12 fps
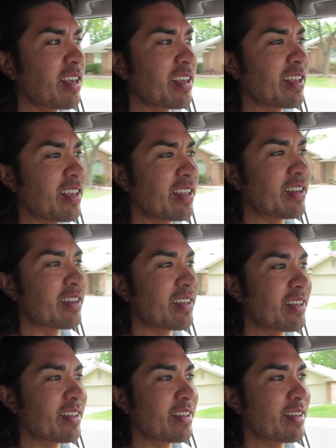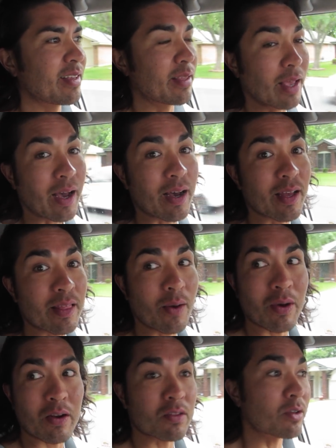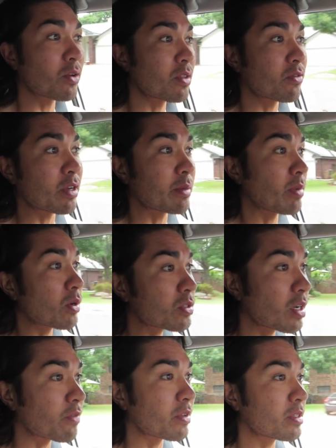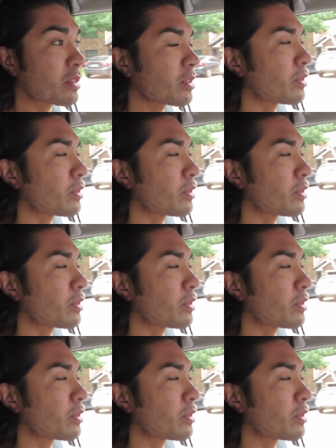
and yeah, that way I don't have to go to the freaking post office,